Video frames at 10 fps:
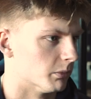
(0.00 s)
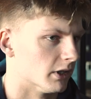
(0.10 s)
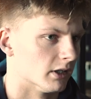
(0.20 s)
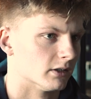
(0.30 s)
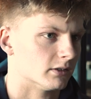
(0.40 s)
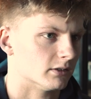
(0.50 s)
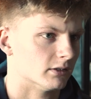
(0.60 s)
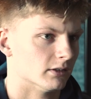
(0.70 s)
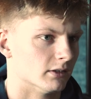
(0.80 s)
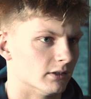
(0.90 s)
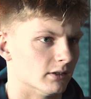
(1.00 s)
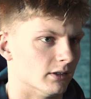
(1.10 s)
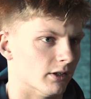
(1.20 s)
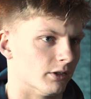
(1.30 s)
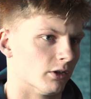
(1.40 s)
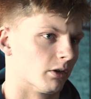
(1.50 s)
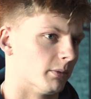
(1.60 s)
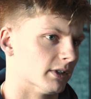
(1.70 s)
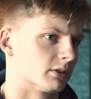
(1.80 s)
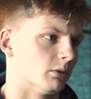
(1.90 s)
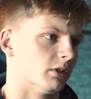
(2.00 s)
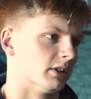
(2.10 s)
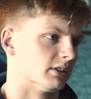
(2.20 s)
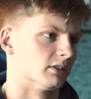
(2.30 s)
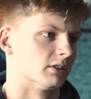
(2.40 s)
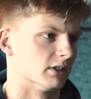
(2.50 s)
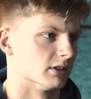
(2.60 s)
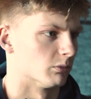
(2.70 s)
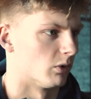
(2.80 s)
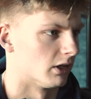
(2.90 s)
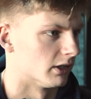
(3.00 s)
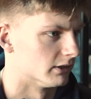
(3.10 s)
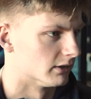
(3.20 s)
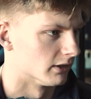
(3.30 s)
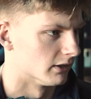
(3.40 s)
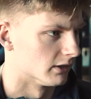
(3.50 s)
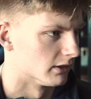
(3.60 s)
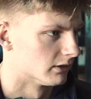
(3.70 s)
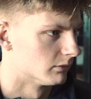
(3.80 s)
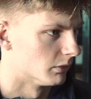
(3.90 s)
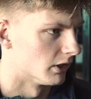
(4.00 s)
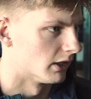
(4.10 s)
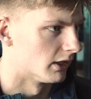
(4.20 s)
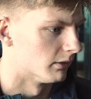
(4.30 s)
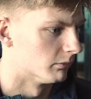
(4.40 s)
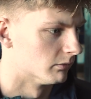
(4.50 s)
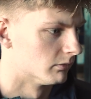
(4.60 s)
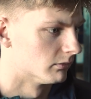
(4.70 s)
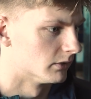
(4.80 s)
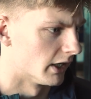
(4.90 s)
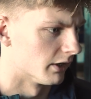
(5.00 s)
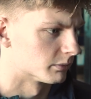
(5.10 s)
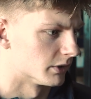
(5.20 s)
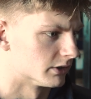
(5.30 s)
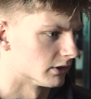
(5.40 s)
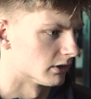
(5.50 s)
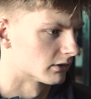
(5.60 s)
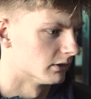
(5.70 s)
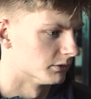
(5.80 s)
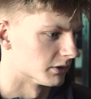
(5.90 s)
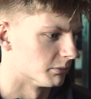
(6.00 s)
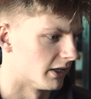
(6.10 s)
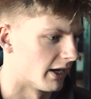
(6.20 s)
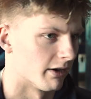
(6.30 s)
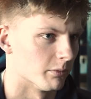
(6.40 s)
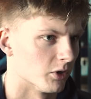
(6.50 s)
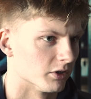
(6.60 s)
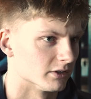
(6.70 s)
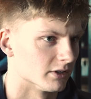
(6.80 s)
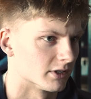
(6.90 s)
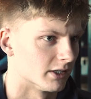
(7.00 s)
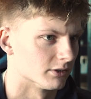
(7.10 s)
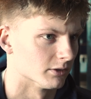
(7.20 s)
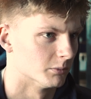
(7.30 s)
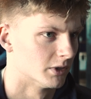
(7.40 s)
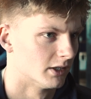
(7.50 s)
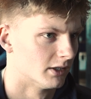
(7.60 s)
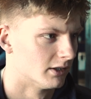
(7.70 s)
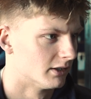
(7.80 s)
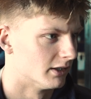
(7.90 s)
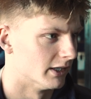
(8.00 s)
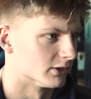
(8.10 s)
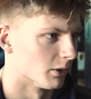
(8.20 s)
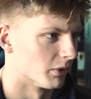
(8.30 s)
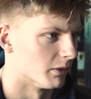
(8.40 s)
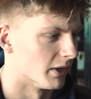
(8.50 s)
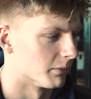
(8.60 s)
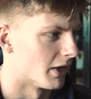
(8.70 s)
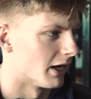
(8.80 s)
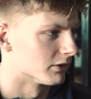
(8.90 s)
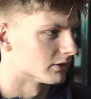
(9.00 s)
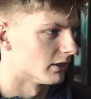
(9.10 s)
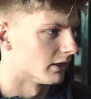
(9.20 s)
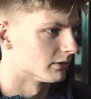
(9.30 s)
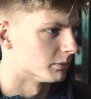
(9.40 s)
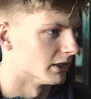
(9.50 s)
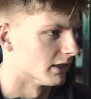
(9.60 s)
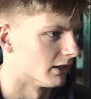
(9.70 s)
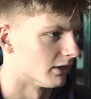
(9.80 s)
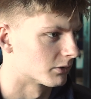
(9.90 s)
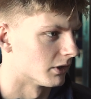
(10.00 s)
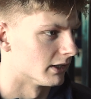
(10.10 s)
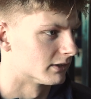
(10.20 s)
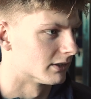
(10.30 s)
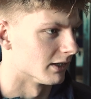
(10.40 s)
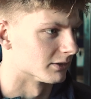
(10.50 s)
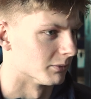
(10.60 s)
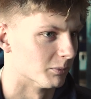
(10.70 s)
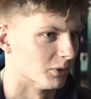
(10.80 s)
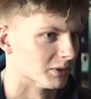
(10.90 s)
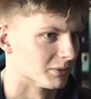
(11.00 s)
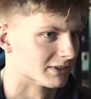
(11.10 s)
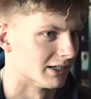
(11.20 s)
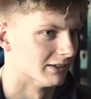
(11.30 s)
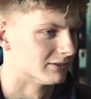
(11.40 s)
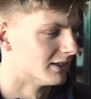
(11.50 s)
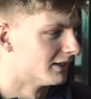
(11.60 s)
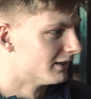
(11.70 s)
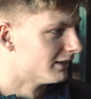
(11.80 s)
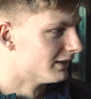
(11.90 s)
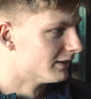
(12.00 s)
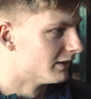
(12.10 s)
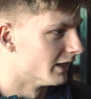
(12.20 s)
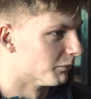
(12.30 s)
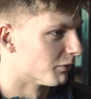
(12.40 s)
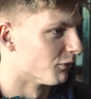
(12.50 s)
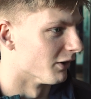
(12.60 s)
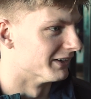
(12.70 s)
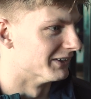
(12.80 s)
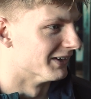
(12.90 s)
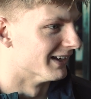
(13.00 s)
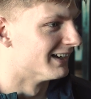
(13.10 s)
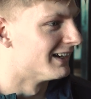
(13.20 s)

but you know, you're not going to be in the squad. This is why. Da da da. But yeah, I was pretty shocked. It was just me and Harry Morris in the changing room. And he's got a pretty big mouth, so I had to be like, I'd quite like to tell some of the boys myself. And then before I knew it,